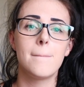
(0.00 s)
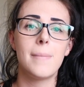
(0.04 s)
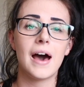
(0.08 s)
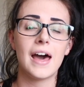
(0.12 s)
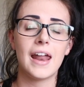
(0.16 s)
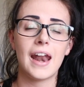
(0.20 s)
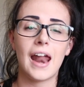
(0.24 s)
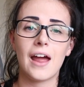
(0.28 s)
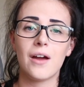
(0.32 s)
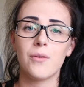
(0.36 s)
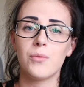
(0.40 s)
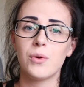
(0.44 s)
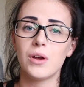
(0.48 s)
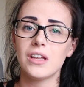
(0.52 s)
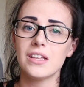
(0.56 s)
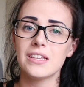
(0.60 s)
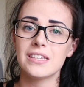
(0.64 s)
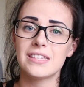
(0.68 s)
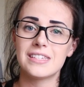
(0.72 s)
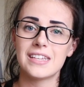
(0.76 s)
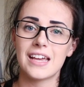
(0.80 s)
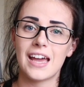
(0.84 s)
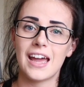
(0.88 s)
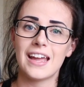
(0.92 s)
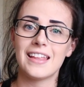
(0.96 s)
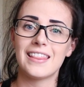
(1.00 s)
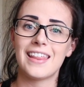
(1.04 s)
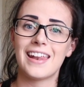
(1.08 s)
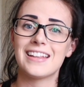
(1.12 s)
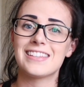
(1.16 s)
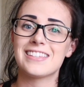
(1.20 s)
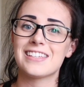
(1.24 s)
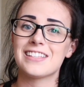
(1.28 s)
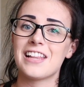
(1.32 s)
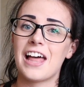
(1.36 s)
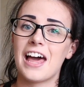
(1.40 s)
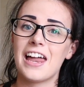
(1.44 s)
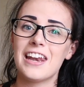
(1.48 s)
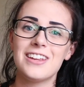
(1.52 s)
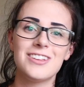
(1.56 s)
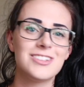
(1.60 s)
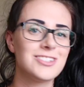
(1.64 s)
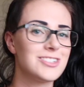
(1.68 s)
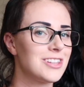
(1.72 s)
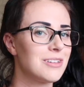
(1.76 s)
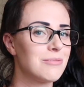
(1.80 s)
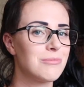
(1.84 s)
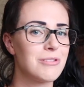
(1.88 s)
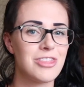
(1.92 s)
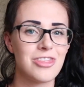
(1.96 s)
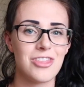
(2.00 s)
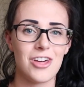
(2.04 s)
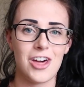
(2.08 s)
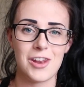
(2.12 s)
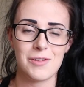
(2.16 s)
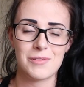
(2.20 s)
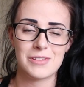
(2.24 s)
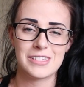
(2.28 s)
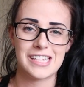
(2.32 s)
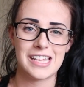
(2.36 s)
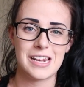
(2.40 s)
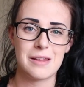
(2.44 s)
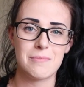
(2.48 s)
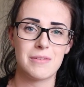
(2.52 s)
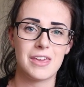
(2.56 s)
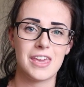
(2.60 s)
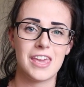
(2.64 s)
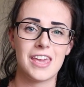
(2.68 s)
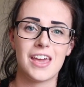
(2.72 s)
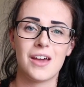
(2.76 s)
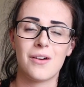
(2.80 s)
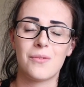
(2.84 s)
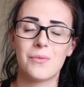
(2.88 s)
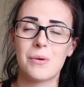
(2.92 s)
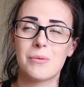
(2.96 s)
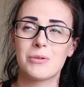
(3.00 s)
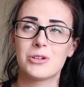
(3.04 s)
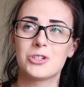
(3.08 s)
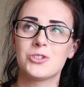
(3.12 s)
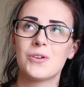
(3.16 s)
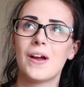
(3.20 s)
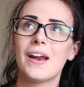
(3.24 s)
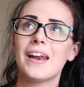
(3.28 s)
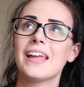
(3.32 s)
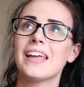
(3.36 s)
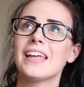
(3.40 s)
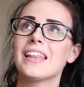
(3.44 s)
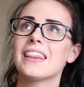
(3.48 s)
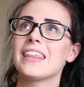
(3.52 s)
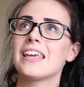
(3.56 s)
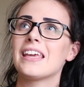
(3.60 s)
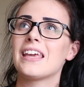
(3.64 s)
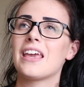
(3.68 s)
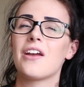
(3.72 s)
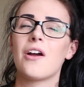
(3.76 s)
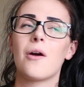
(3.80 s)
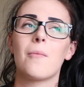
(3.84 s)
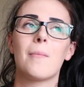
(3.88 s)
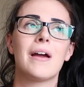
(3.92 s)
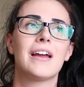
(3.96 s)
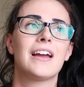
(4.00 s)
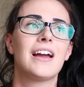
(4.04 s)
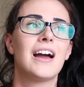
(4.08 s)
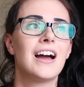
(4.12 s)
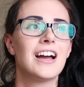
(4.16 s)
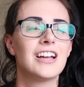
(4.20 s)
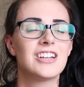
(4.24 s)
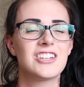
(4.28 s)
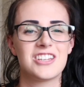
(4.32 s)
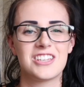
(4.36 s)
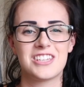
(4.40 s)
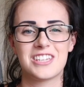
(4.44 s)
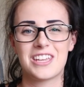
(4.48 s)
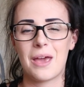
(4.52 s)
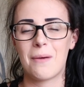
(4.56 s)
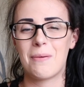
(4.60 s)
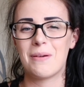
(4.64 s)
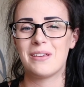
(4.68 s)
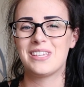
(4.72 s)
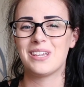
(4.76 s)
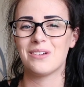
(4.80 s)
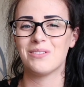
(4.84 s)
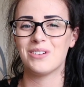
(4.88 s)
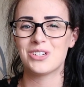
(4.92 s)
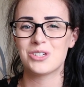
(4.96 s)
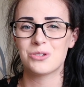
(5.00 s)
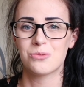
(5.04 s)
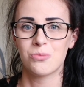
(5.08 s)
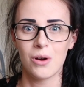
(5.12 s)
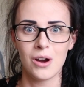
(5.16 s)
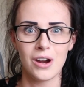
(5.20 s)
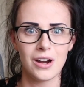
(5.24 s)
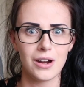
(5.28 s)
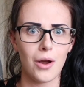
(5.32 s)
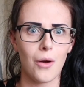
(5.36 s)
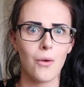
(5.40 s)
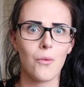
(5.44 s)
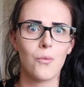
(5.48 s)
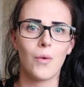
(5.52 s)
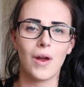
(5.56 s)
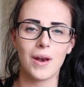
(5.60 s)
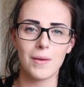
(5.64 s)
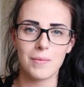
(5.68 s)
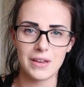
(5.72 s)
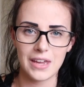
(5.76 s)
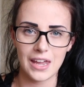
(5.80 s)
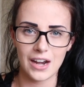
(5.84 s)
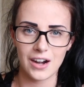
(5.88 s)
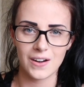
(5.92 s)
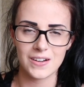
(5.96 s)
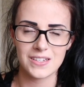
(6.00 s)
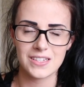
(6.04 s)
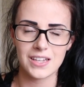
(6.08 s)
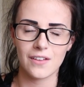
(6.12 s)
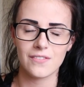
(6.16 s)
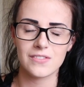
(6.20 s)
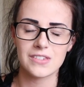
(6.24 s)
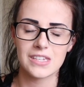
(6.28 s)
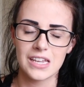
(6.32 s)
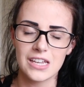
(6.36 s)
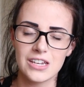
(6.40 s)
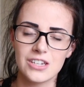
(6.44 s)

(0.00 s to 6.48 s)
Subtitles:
But I will say that it's a lot easier than we thought it was going to be. We were dreading it, thinking, oh my gosh, this is going to be so much work. What did we get ourselves